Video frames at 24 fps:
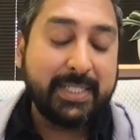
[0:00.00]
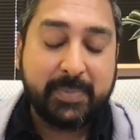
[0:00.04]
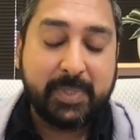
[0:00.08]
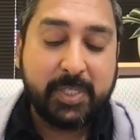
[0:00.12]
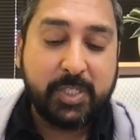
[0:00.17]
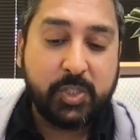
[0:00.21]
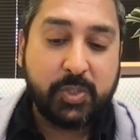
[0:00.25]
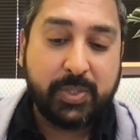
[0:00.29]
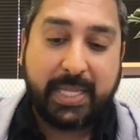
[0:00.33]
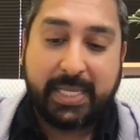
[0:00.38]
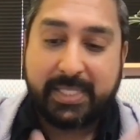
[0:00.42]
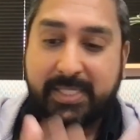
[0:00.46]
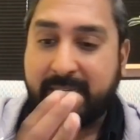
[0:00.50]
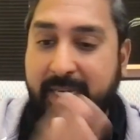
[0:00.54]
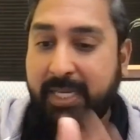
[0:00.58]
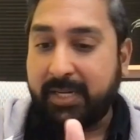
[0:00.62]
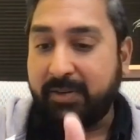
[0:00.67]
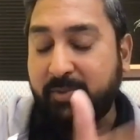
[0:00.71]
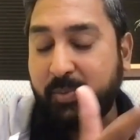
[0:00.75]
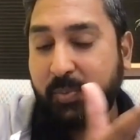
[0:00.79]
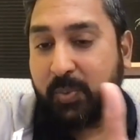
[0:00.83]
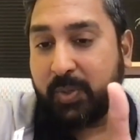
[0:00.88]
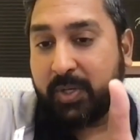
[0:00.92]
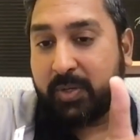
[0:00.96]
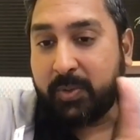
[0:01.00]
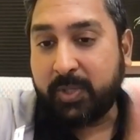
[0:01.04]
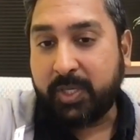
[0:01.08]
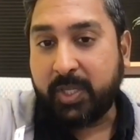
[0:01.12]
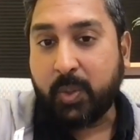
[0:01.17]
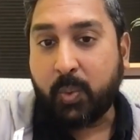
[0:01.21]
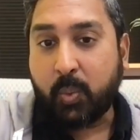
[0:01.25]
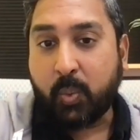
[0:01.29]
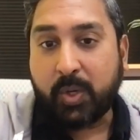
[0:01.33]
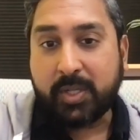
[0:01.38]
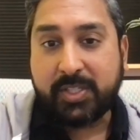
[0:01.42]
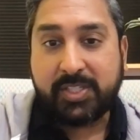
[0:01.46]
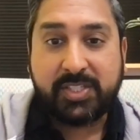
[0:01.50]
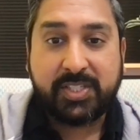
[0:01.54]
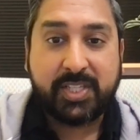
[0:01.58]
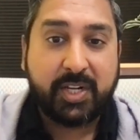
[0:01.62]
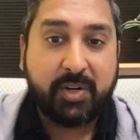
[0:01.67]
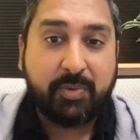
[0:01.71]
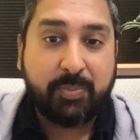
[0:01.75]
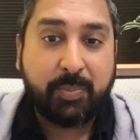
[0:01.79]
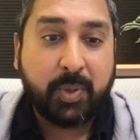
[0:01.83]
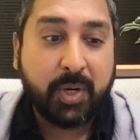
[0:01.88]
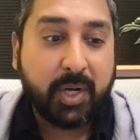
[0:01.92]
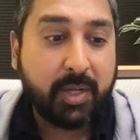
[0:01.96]
So that's kind of one set
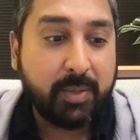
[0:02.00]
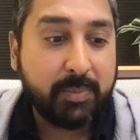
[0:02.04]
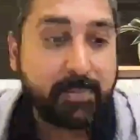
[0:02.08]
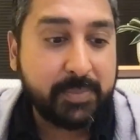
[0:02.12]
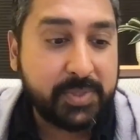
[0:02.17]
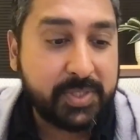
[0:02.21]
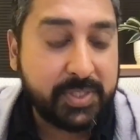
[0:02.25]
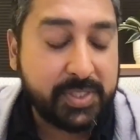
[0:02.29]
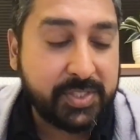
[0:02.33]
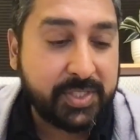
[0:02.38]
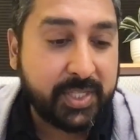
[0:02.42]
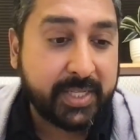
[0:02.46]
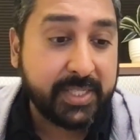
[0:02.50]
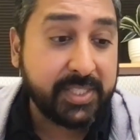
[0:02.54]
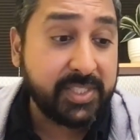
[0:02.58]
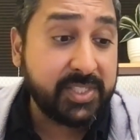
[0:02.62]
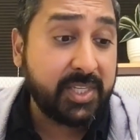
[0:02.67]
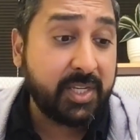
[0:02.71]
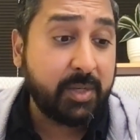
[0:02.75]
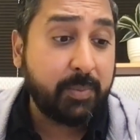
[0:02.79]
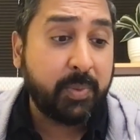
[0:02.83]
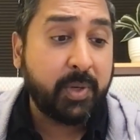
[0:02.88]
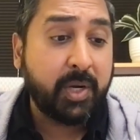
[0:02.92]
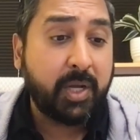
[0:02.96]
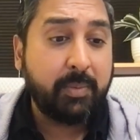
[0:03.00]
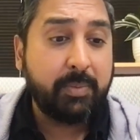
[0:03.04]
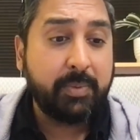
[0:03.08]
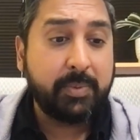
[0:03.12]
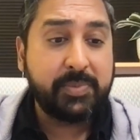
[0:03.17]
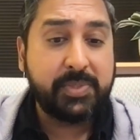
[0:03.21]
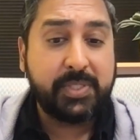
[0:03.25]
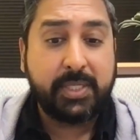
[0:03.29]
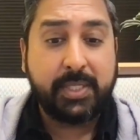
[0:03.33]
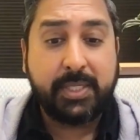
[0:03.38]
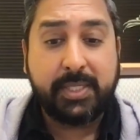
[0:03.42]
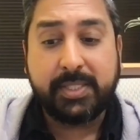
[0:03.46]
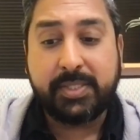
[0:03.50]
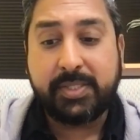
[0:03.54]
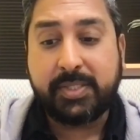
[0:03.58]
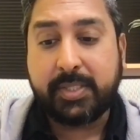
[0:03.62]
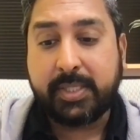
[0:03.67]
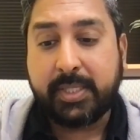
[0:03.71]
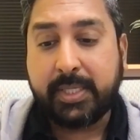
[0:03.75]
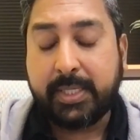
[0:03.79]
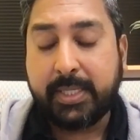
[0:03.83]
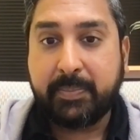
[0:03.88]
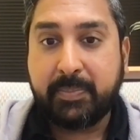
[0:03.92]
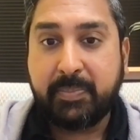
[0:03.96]
of problems. The second set of problems
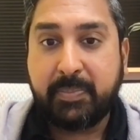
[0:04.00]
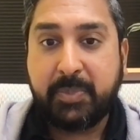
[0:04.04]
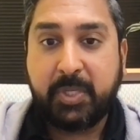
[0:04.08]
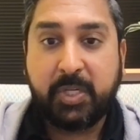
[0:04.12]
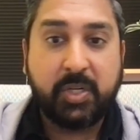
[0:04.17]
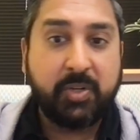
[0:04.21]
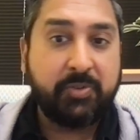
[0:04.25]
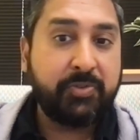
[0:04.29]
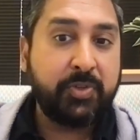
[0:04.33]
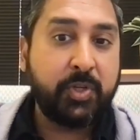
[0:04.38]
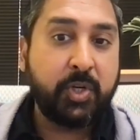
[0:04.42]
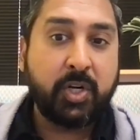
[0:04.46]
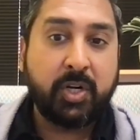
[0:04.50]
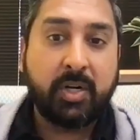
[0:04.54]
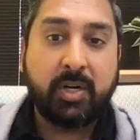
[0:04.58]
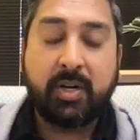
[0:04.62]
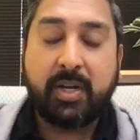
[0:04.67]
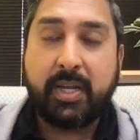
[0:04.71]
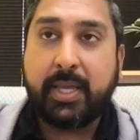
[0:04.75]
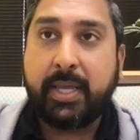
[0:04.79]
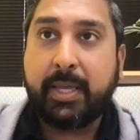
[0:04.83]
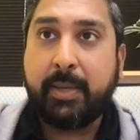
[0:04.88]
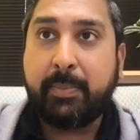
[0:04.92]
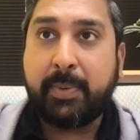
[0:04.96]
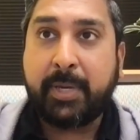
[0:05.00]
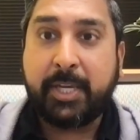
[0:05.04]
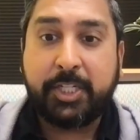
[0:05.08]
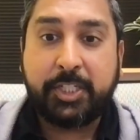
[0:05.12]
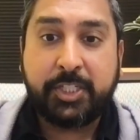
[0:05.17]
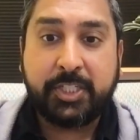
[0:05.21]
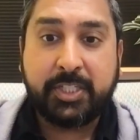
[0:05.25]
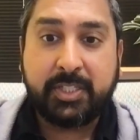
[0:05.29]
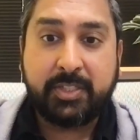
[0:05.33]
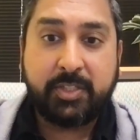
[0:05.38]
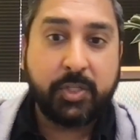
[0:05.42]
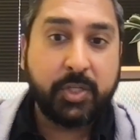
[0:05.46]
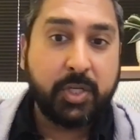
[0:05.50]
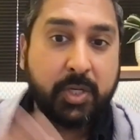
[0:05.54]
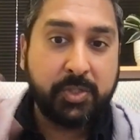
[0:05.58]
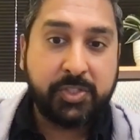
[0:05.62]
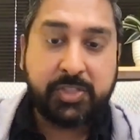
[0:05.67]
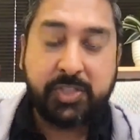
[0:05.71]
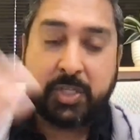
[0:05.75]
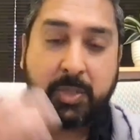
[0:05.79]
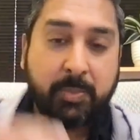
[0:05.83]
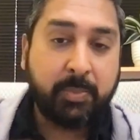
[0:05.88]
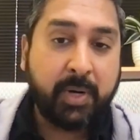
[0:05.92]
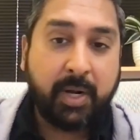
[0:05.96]
is, if you're a patient, you go
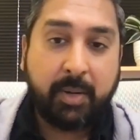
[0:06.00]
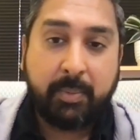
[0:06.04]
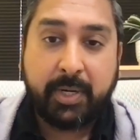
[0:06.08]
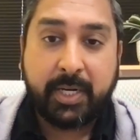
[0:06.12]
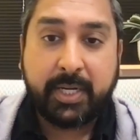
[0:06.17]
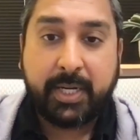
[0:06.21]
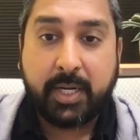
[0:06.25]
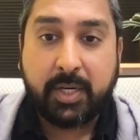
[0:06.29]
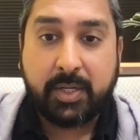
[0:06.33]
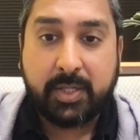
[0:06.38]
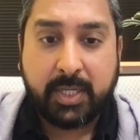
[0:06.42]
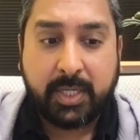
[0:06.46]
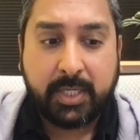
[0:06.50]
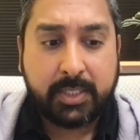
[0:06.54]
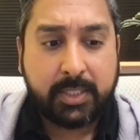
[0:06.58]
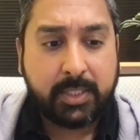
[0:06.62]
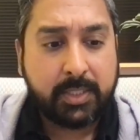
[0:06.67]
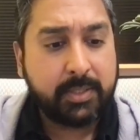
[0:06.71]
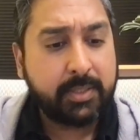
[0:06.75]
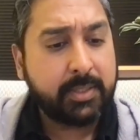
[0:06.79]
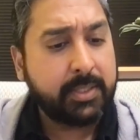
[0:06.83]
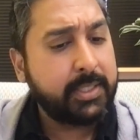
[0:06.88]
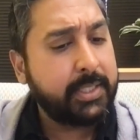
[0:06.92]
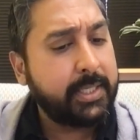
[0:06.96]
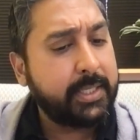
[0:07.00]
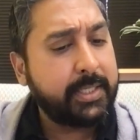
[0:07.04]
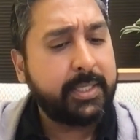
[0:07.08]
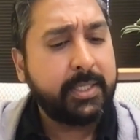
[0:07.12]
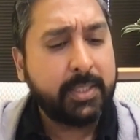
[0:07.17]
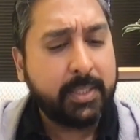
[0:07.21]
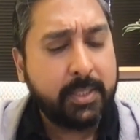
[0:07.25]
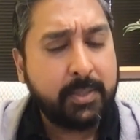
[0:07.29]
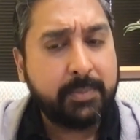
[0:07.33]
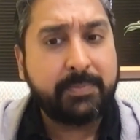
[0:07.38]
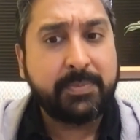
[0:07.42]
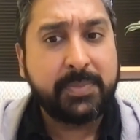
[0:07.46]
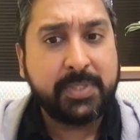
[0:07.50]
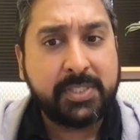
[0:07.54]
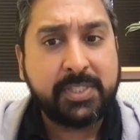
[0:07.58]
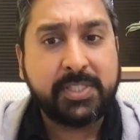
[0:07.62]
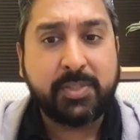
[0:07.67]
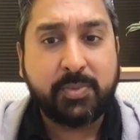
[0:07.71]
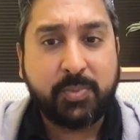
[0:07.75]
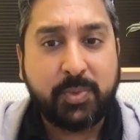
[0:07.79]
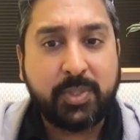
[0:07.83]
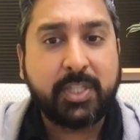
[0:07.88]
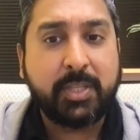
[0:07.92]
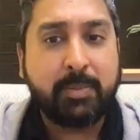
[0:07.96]
see your primary care doctor, and they're like, this is
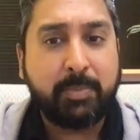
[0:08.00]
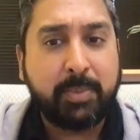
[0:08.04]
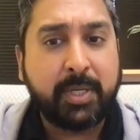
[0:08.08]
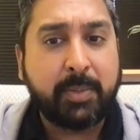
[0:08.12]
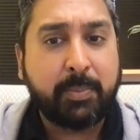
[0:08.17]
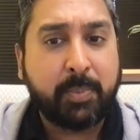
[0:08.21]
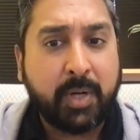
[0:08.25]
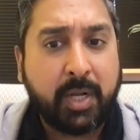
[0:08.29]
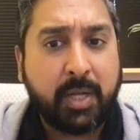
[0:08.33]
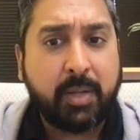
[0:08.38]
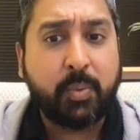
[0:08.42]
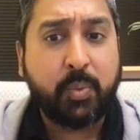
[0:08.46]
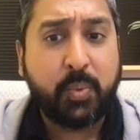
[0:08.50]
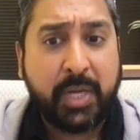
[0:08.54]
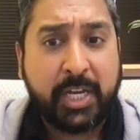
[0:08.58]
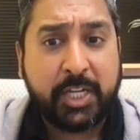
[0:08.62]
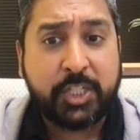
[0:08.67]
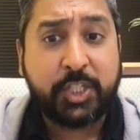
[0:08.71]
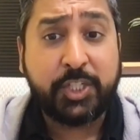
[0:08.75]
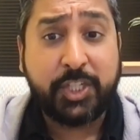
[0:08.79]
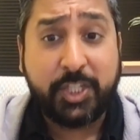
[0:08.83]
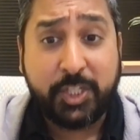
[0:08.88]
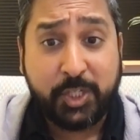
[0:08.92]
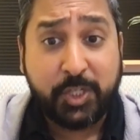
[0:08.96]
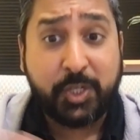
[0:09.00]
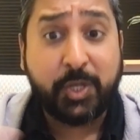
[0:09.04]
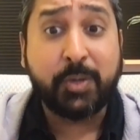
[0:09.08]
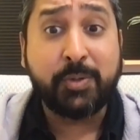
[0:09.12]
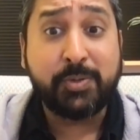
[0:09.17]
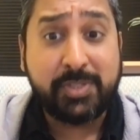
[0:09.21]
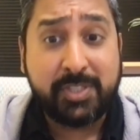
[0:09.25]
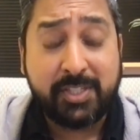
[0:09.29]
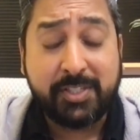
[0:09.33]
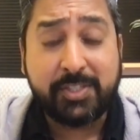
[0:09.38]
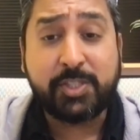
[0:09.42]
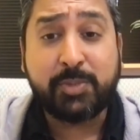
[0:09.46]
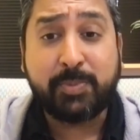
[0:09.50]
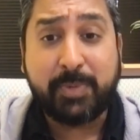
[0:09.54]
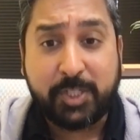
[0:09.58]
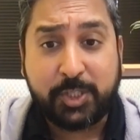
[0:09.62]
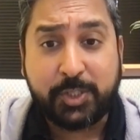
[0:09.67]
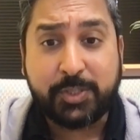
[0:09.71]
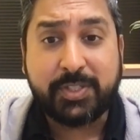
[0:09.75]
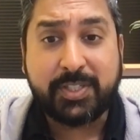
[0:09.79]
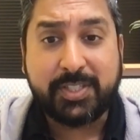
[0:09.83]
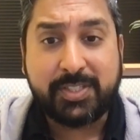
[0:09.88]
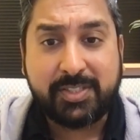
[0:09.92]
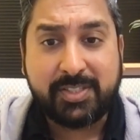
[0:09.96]
a really big problem. We actually need you to go see a
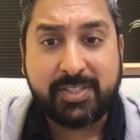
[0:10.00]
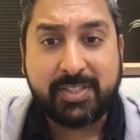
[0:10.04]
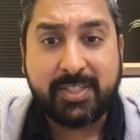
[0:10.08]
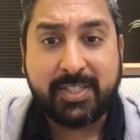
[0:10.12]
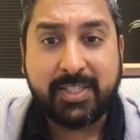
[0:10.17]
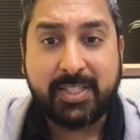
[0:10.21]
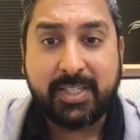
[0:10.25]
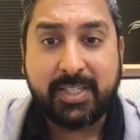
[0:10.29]
specialist.